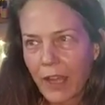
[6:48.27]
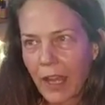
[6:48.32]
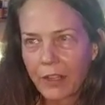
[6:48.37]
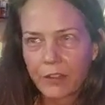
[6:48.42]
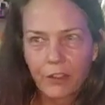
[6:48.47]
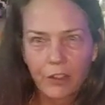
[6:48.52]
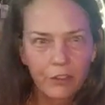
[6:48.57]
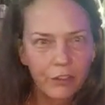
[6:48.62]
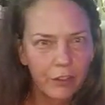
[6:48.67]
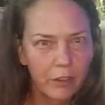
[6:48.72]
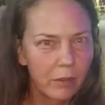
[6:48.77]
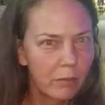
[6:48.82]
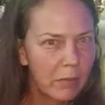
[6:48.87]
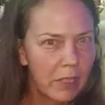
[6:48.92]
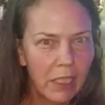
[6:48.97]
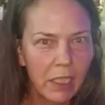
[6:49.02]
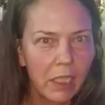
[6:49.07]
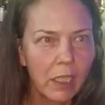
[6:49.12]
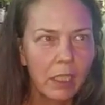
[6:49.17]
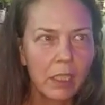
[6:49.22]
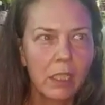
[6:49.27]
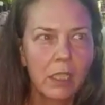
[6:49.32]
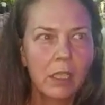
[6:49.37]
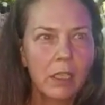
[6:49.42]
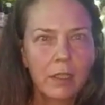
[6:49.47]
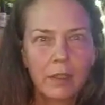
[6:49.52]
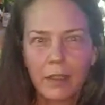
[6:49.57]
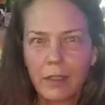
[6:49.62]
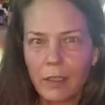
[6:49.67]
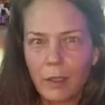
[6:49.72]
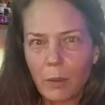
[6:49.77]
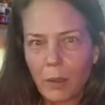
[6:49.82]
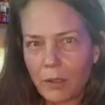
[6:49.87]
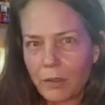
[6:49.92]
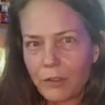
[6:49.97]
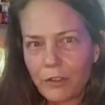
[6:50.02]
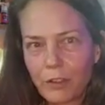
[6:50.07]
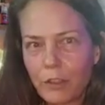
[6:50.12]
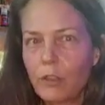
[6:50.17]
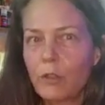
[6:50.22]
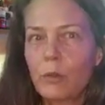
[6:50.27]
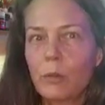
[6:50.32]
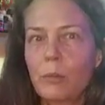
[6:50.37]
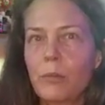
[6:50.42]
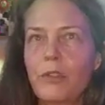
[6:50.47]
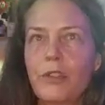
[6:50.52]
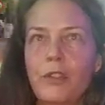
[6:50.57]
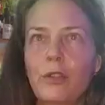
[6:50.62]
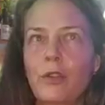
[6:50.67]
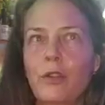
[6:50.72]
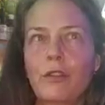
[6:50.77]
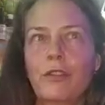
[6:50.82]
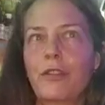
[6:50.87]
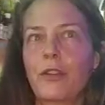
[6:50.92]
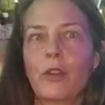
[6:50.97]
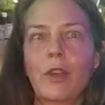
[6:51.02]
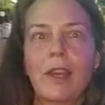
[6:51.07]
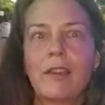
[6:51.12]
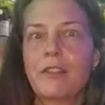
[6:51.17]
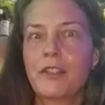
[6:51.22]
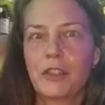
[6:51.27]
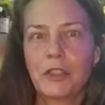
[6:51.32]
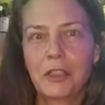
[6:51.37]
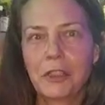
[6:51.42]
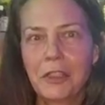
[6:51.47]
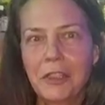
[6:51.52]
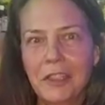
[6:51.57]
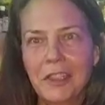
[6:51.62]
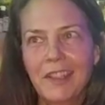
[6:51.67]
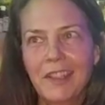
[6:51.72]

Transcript: That doesn't mean that you are doomed to forever,